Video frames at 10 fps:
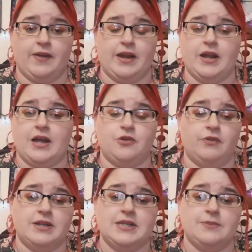Like I don't
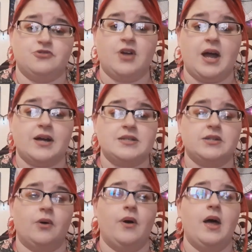really keep track.
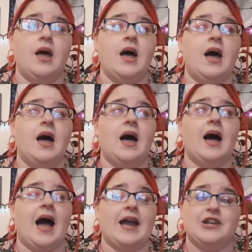So
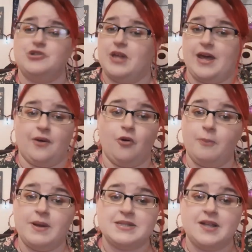I can do that at home
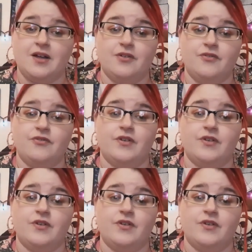myself.